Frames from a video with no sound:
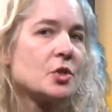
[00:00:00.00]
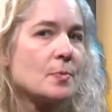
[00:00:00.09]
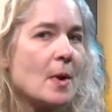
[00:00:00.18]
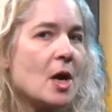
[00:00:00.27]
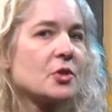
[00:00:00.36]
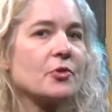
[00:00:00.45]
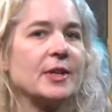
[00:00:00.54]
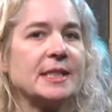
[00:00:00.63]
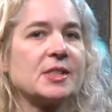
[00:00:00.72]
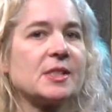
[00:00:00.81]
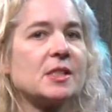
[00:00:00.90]
Smart
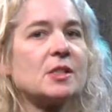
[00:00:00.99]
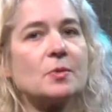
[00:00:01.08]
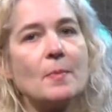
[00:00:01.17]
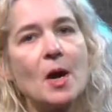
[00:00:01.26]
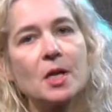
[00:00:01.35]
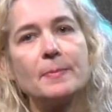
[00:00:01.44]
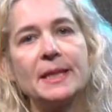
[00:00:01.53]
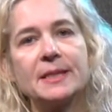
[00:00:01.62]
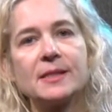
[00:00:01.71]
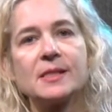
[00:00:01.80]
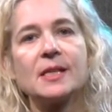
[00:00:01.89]
grids, smart
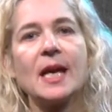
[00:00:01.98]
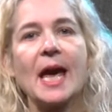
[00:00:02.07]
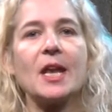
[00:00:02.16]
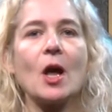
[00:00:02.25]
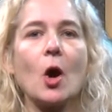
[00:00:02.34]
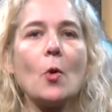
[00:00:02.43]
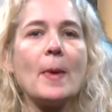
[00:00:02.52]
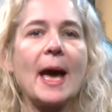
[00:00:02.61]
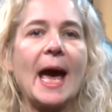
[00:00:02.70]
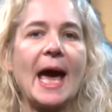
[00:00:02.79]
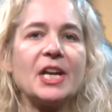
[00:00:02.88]
meters and home
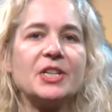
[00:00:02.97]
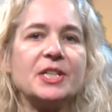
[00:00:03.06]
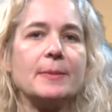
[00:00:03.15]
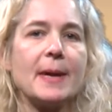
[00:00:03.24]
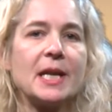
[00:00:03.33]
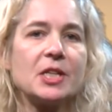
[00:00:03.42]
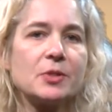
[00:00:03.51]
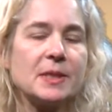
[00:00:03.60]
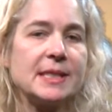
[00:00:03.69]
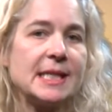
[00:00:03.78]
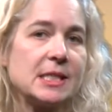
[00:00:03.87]
energy
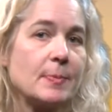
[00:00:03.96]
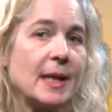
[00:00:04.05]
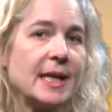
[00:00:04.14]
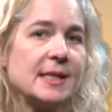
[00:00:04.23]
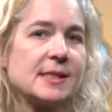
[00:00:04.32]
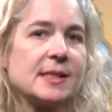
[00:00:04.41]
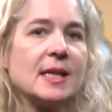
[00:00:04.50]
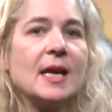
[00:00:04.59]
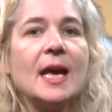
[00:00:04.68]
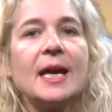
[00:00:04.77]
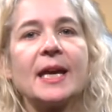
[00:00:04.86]
management displays
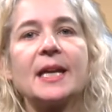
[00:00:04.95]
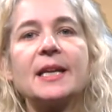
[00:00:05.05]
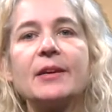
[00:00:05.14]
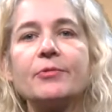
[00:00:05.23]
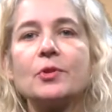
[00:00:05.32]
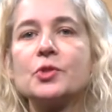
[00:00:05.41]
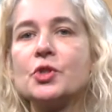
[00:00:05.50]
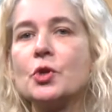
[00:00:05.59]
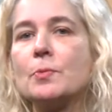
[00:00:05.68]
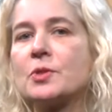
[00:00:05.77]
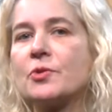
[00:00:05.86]
can give
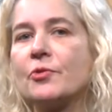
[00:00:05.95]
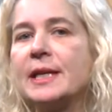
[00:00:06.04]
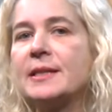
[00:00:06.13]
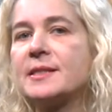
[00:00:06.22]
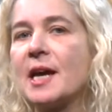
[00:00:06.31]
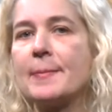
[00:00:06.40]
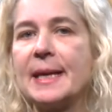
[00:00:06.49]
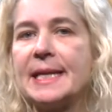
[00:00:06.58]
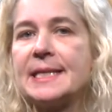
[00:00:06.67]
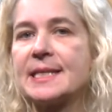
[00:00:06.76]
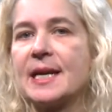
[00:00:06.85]
consumers real-time
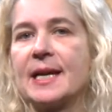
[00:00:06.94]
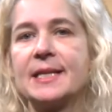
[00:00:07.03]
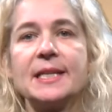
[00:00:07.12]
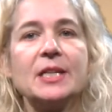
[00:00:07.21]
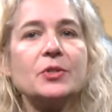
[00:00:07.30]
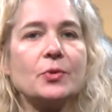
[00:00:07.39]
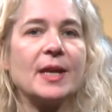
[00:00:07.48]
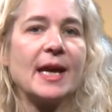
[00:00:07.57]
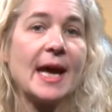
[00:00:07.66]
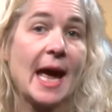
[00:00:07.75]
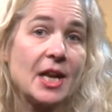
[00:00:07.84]
insight into
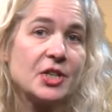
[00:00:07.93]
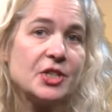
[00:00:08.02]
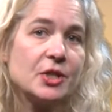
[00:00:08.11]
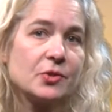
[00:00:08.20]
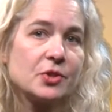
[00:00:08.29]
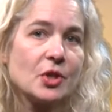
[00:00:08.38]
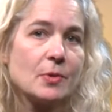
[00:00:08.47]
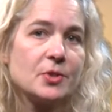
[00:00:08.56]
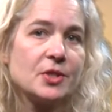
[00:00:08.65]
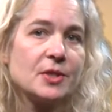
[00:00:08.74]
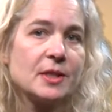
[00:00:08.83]
their energy
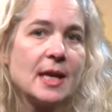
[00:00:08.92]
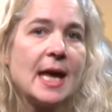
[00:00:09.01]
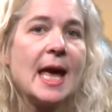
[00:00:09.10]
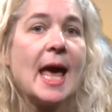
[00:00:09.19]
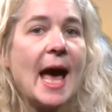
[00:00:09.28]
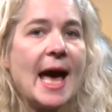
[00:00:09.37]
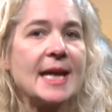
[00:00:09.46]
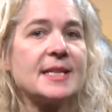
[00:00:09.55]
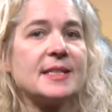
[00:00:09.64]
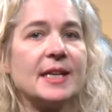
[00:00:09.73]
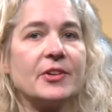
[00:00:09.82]
consumption
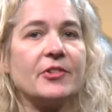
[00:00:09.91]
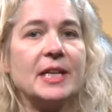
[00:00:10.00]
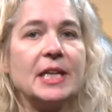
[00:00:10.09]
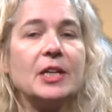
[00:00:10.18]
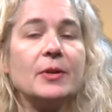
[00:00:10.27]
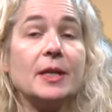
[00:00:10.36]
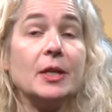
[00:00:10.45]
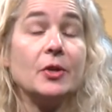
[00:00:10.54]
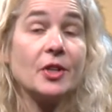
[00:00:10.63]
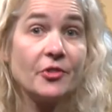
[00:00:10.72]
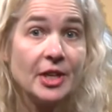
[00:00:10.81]
and their
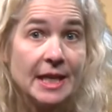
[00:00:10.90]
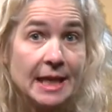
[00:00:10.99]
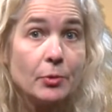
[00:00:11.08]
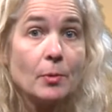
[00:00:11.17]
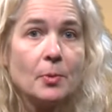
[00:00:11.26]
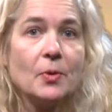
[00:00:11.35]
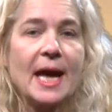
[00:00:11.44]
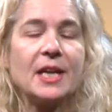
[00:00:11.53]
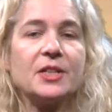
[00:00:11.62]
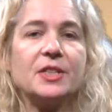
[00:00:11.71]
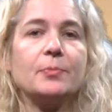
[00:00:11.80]
renewable
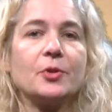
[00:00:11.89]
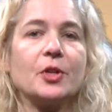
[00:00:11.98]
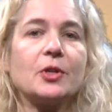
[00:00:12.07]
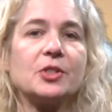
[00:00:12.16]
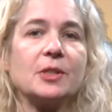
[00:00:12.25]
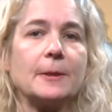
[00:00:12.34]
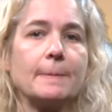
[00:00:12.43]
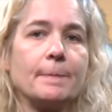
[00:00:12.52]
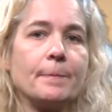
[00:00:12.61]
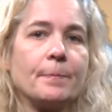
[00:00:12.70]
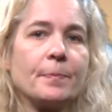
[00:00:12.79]
energy production.